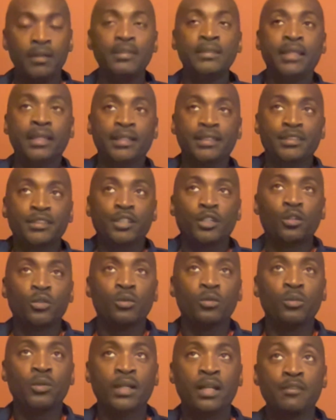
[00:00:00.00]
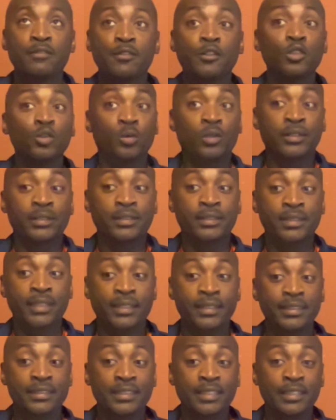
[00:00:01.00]
Yeah. So what I first wanted to say
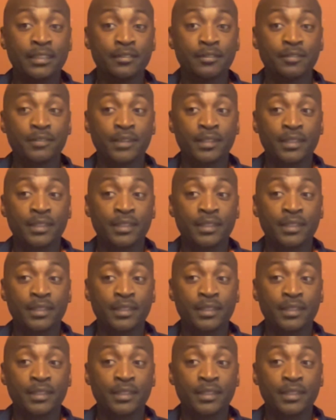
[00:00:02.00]
is give